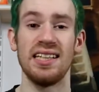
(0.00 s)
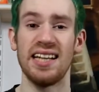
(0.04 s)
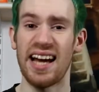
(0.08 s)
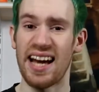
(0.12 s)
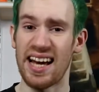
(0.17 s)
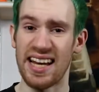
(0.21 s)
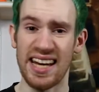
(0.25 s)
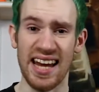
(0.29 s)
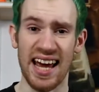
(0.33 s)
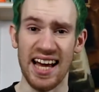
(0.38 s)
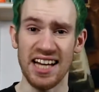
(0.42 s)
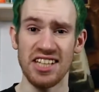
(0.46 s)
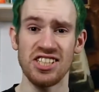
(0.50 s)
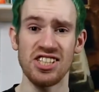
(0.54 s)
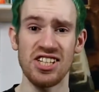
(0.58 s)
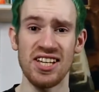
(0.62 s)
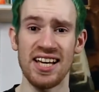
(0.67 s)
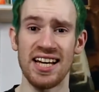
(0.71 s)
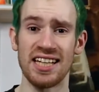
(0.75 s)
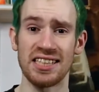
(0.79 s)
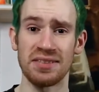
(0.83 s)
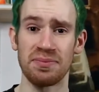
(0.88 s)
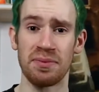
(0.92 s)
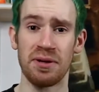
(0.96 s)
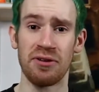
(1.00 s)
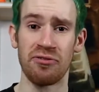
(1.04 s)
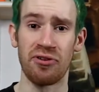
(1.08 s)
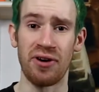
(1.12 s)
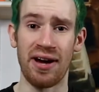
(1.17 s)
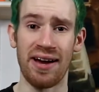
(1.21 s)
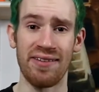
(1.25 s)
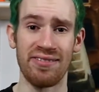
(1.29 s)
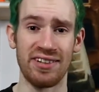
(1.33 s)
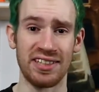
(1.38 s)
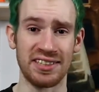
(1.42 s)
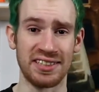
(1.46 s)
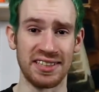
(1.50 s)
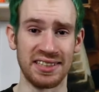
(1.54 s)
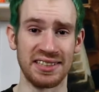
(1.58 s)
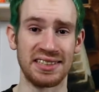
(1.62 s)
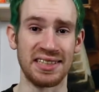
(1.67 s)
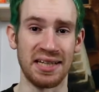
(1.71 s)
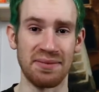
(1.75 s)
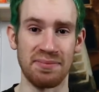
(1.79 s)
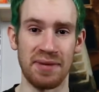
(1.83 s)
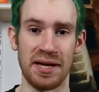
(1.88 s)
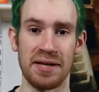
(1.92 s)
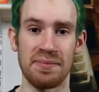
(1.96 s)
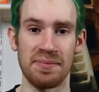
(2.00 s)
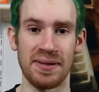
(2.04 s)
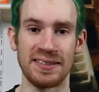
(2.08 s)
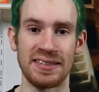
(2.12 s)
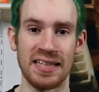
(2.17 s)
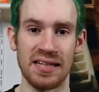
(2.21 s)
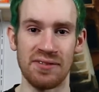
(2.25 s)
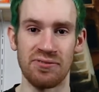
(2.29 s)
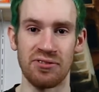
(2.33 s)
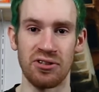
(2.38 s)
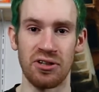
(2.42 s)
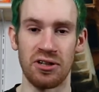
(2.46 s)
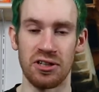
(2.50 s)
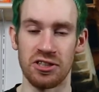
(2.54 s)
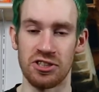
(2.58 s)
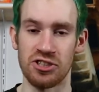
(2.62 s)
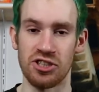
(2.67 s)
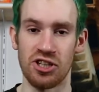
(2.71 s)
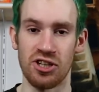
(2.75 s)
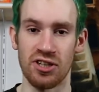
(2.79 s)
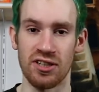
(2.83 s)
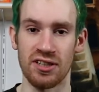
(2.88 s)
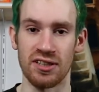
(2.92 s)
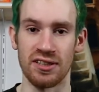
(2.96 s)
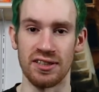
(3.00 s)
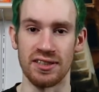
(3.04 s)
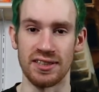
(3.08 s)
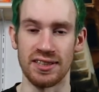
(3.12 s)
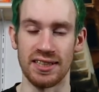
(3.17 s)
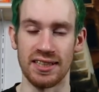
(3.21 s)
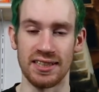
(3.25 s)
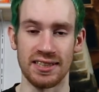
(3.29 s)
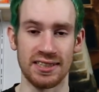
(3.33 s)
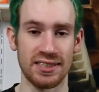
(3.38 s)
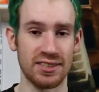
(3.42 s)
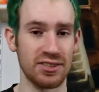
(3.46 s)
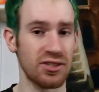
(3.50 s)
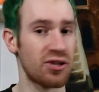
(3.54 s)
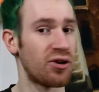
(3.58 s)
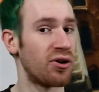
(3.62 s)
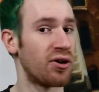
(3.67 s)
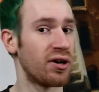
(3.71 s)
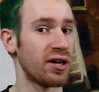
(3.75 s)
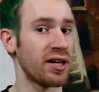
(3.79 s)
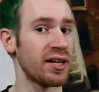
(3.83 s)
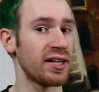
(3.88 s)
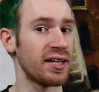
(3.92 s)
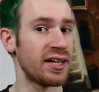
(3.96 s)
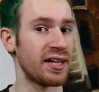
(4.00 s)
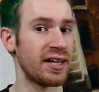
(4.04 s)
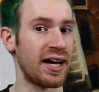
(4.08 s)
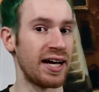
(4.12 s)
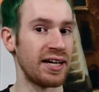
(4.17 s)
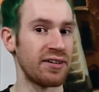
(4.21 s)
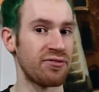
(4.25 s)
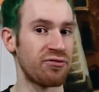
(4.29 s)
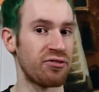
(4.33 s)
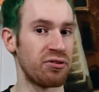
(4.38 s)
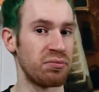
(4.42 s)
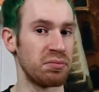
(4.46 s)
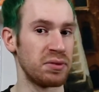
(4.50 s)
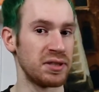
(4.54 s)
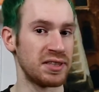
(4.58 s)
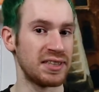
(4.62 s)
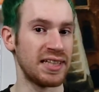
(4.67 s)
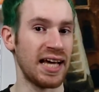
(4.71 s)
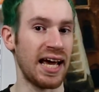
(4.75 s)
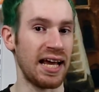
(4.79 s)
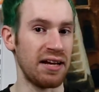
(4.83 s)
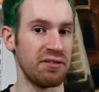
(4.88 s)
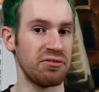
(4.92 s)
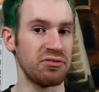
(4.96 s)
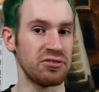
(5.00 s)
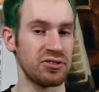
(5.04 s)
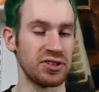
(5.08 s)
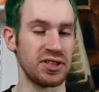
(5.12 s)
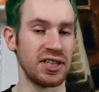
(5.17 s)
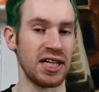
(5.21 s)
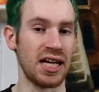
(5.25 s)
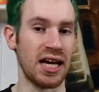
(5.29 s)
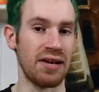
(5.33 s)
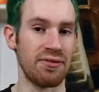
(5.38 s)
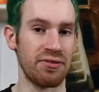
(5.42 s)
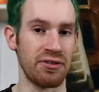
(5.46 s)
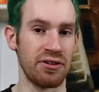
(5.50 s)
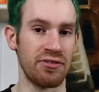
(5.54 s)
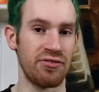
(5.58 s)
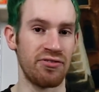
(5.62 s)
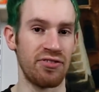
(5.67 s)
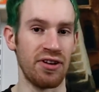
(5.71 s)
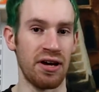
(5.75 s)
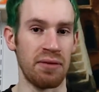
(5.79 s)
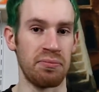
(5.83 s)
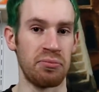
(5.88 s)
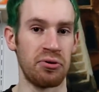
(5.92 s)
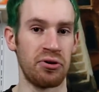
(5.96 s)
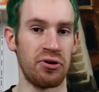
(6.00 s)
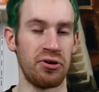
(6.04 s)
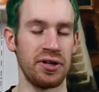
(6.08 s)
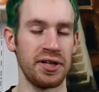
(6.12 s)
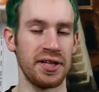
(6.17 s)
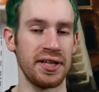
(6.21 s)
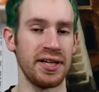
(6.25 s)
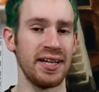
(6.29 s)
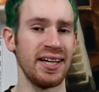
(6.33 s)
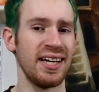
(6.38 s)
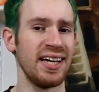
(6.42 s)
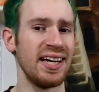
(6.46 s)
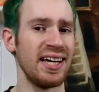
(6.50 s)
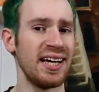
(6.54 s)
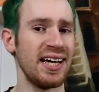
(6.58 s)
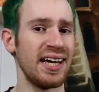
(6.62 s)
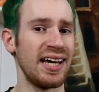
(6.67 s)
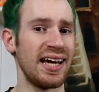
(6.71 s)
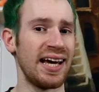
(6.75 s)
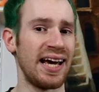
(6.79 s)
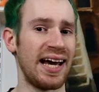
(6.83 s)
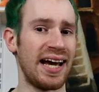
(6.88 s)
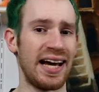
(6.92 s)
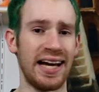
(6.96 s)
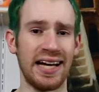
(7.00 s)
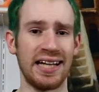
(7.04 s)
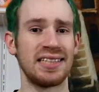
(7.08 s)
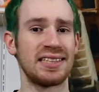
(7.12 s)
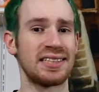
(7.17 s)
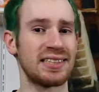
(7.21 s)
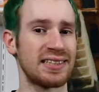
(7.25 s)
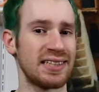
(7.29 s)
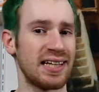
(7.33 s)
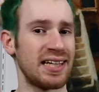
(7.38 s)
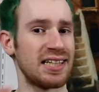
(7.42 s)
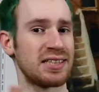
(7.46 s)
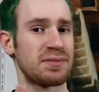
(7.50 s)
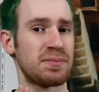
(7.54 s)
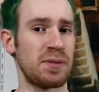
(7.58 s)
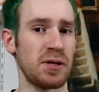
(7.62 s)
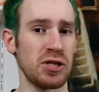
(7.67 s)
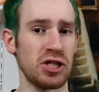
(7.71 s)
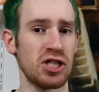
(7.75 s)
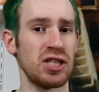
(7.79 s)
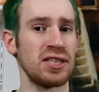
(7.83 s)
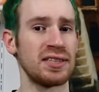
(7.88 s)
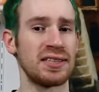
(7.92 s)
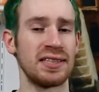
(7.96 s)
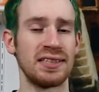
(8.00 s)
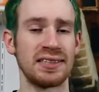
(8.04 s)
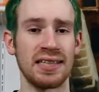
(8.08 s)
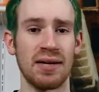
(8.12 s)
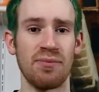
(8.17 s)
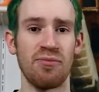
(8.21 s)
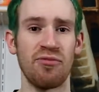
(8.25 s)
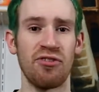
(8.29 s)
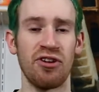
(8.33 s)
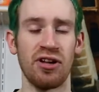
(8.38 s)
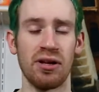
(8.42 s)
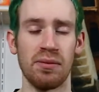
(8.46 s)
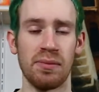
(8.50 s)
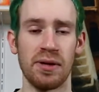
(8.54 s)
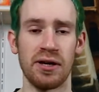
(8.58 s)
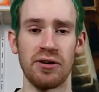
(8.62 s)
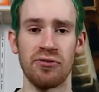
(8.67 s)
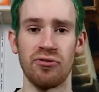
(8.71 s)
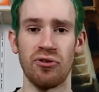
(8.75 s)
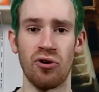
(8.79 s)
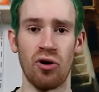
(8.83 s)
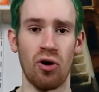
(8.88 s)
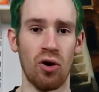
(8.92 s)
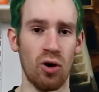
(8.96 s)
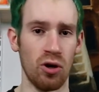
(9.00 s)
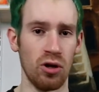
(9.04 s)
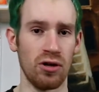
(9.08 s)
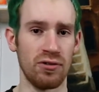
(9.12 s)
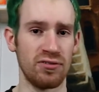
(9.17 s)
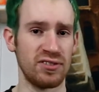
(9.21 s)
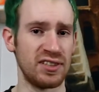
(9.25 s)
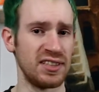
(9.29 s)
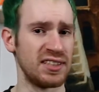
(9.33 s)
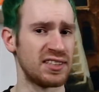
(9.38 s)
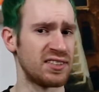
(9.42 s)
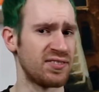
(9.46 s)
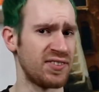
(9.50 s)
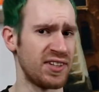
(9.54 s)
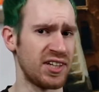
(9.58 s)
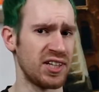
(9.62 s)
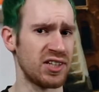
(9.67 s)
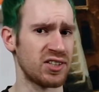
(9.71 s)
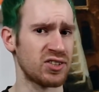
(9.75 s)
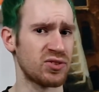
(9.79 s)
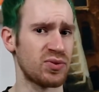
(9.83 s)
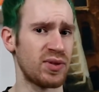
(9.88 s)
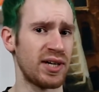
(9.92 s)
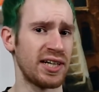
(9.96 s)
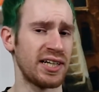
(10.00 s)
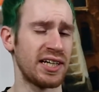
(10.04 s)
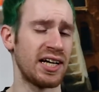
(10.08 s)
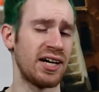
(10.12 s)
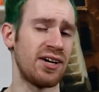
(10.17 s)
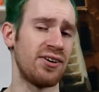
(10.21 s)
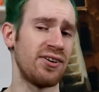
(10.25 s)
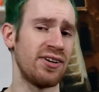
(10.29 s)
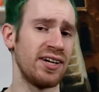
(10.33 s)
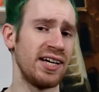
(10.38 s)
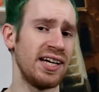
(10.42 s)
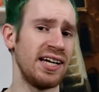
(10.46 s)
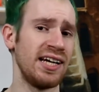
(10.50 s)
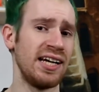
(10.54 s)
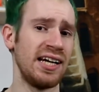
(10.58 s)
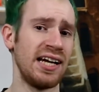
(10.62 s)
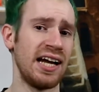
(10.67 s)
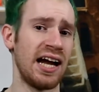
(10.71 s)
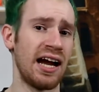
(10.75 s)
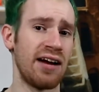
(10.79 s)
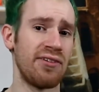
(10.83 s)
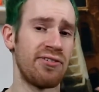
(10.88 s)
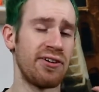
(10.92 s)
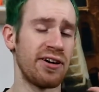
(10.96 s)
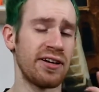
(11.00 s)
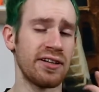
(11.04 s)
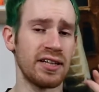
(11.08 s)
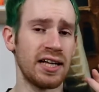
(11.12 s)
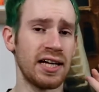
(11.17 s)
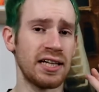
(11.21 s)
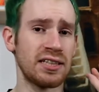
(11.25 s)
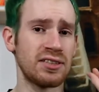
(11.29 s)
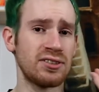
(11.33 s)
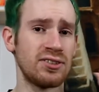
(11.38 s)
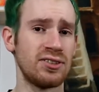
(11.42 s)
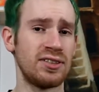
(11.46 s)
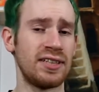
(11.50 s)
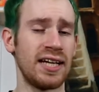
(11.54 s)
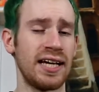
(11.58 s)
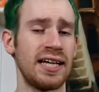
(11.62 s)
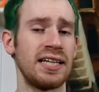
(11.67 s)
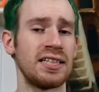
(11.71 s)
It actually has been forever since I made myself a hot chocolate. It's currently the night from the 10th to the 11th February, And especially since I'm filming for all of these videos right now, I felt like today